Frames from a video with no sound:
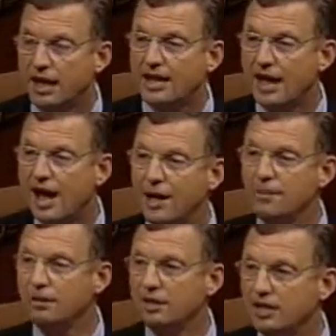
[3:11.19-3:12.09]
And I
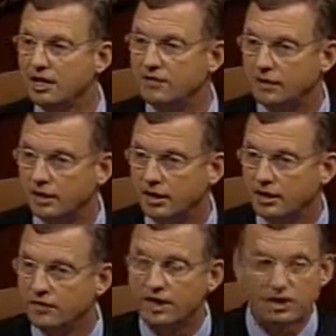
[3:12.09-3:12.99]
believe
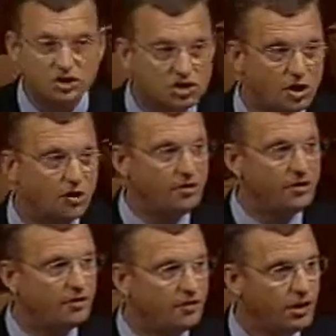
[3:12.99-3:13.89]
that
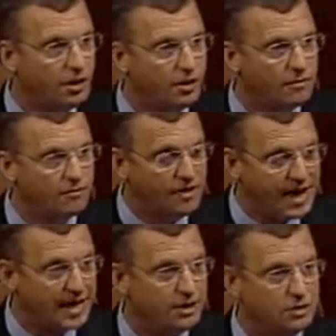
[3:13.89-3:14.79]
conservative
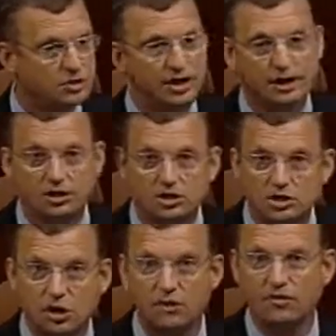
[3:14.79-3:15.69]
values and
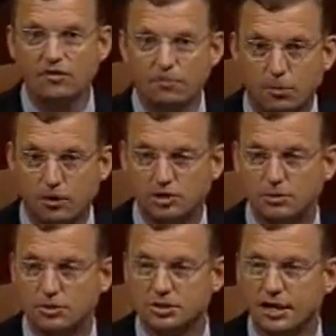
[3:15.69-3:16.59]
conservative
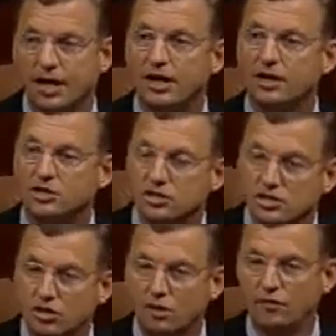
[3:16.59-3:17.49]
principles and
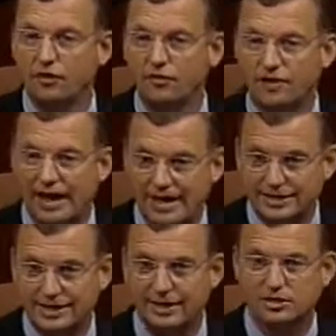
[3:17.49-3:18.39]
conservative
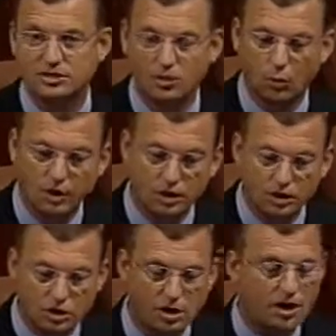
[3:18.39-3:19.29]
ideas that we are
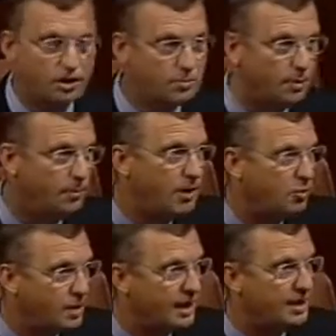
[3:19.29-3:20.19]
trying to promote
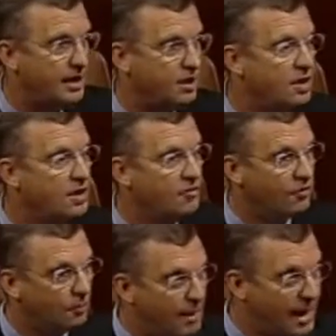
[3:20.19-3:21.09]
right now,
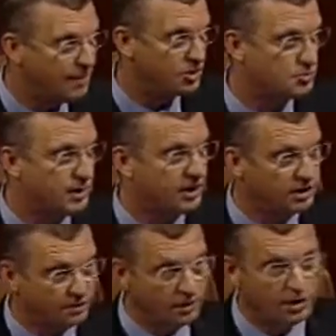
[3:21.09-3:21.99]
from my perspective,